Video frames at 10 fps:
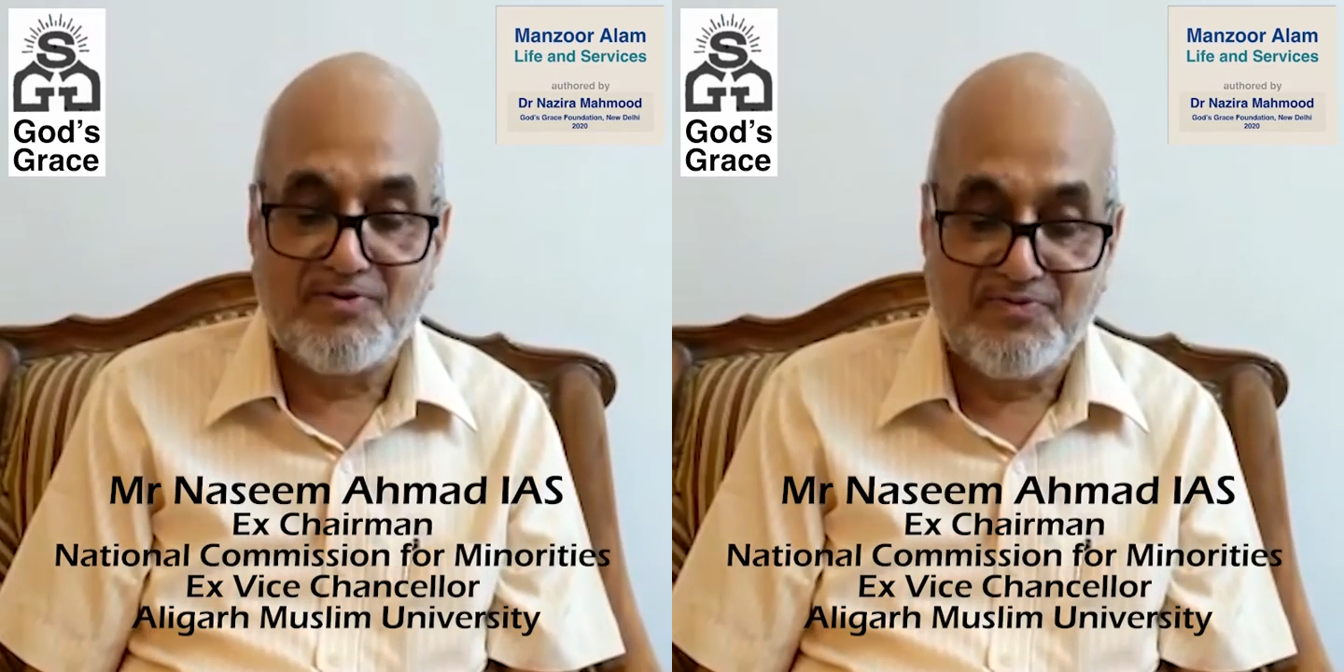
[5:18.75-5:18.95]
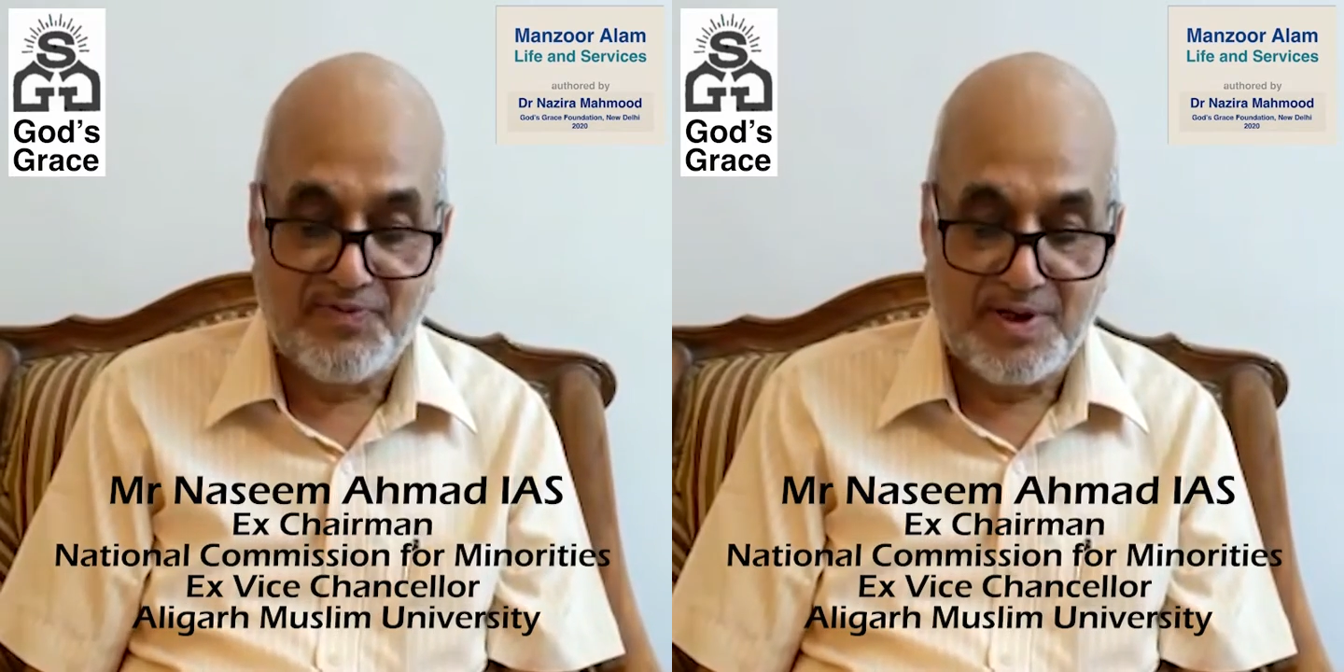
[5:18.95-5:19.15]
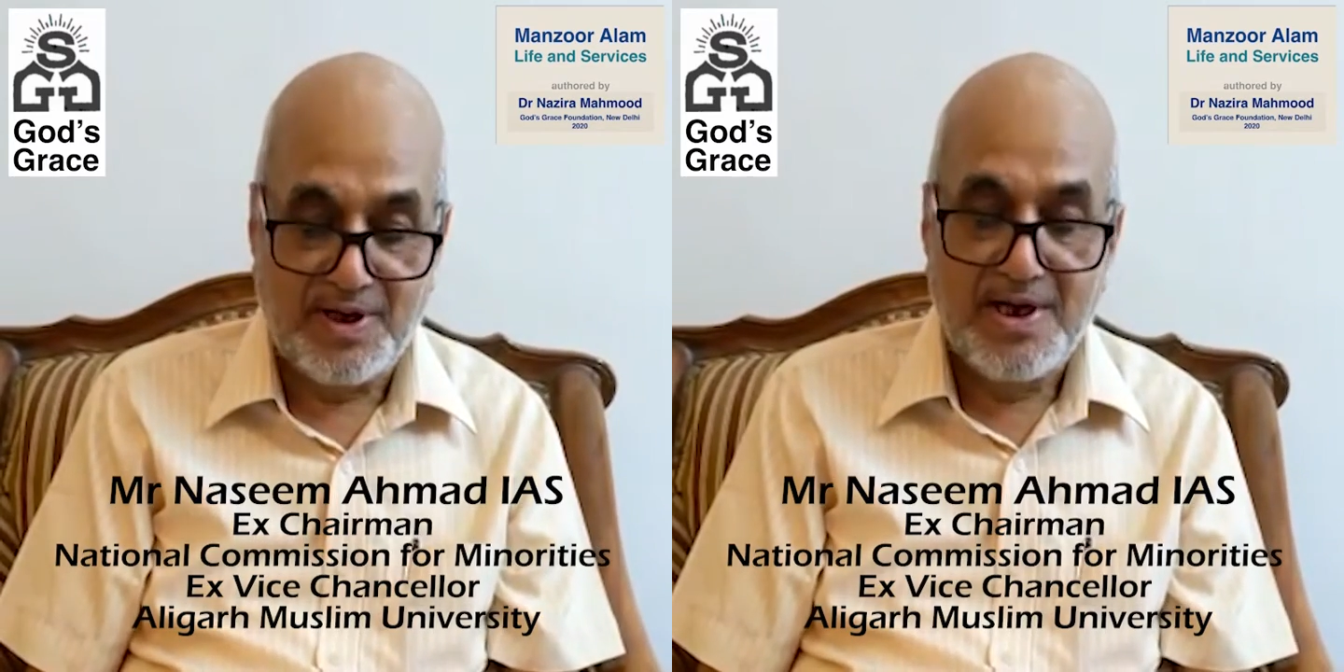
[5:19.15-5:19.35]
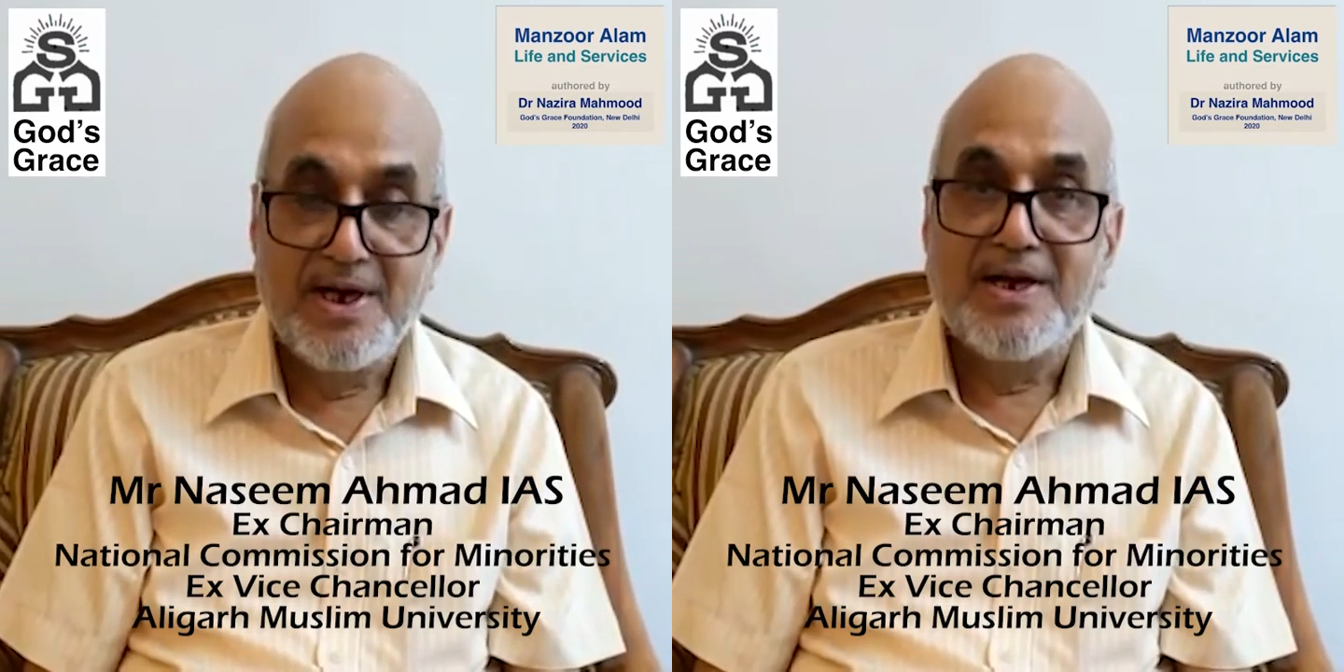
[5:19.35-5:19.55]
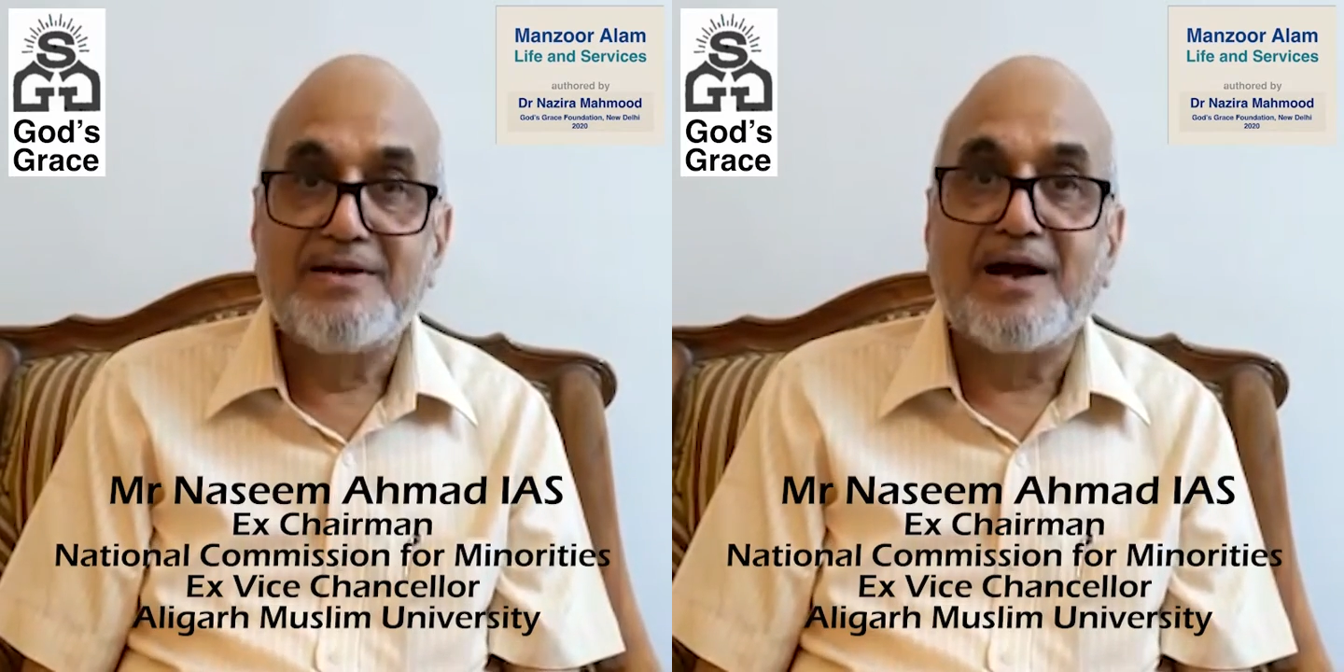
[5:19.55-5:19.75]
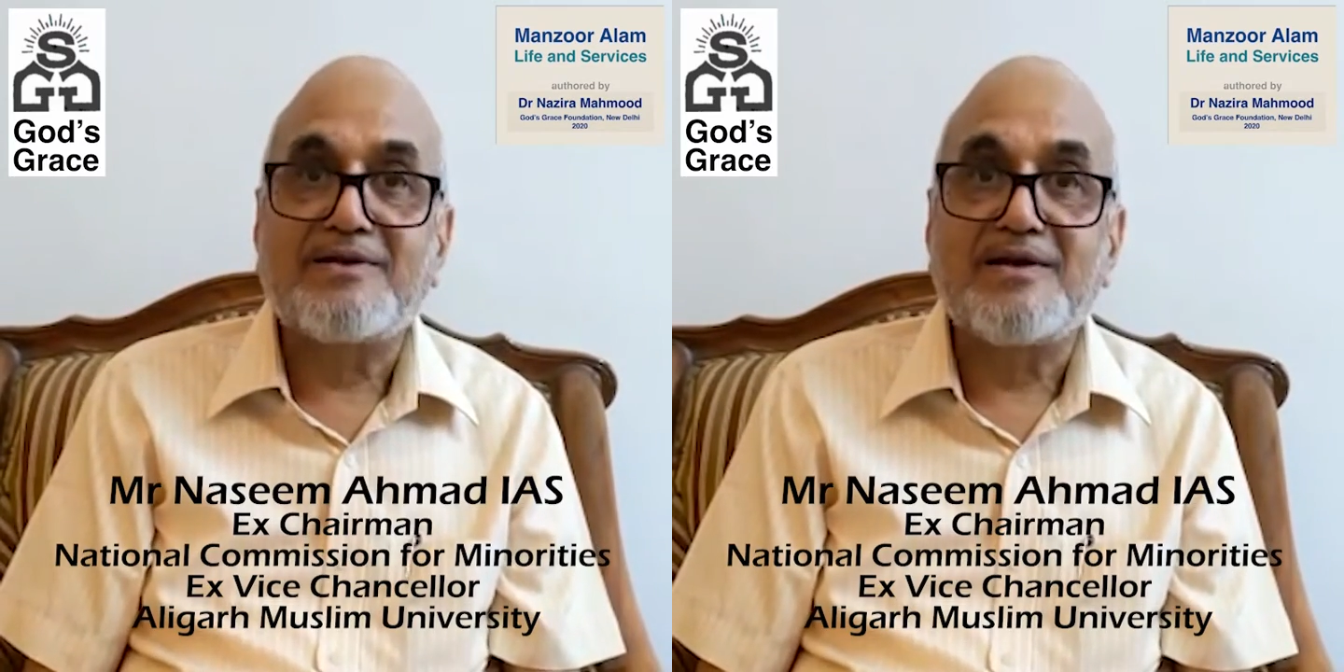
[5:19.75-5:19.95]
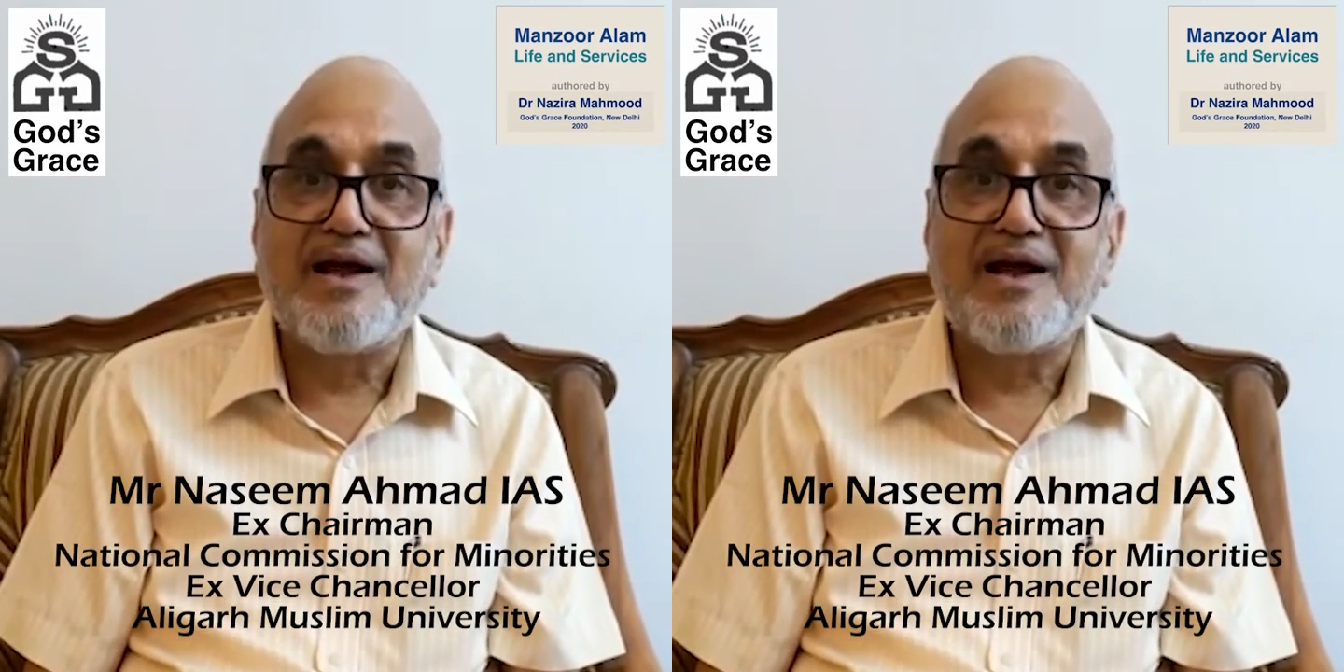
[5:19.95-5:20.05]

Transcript: of Dr.